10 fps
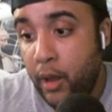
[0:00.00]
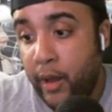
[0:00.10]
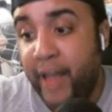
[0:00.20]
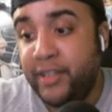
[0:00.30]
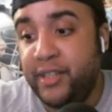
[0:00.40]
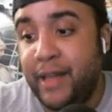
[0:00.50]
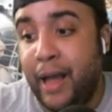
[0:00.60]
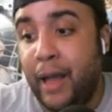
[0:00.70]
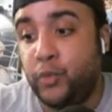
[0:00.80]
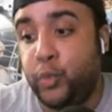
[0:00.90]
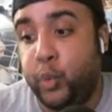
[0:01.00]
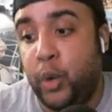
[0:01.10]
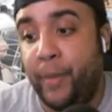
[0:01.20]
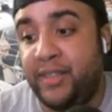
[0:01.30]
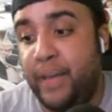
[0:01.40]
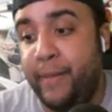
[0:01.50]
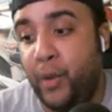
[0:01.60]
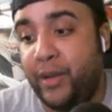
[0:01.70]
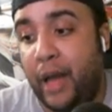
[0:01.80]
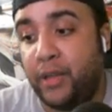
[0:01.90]
AJ Styles will be teaming
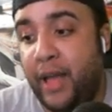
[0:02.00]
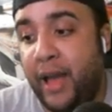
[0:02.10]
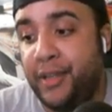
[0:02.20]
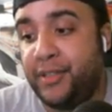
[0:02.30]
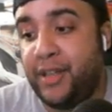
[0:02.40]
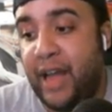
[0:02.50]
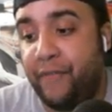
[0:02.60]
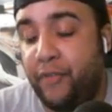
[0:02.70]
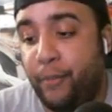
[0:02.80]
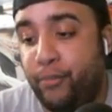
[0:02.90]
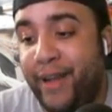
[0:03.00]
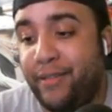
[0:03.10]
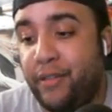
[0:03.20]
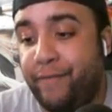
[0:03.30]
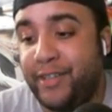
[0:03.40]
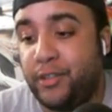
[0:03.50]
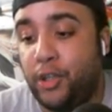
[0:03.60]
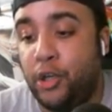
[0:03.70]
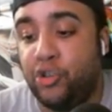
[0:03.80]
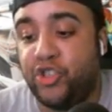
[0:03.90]
with Gallows and Anderson after the break to face the
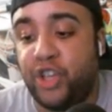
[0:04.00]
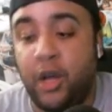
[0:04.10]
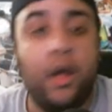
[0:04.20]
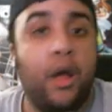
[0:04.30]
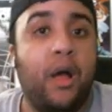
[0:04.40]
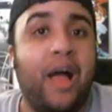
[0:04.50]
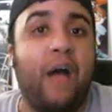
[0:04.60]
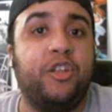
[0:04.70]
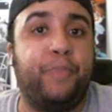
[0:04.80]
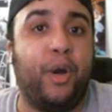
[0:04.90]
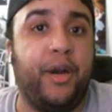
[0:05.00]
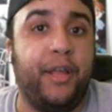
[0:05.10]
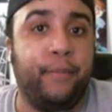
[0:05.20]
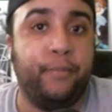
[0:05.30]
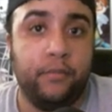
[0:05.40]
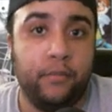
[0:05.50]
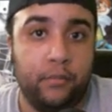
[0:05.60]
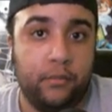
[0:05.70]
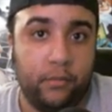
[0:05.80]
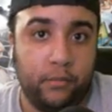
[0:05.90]
Lucha House Party.
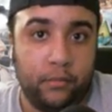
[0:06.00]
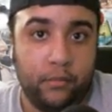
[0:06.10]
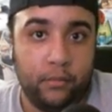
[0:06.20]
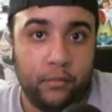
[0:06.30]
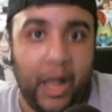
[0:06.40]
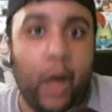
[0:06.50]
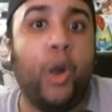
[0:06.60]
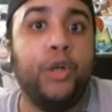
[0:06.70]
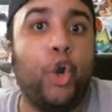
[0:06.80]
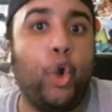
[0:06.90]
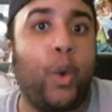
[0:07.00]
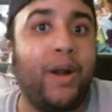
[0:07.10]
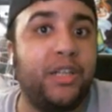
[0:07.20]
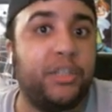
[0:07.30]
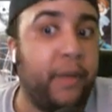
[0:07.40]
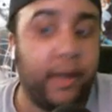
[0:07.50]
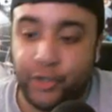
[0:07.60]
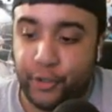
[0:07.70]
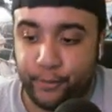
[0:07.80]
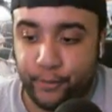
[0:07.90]
I wonder who won this match.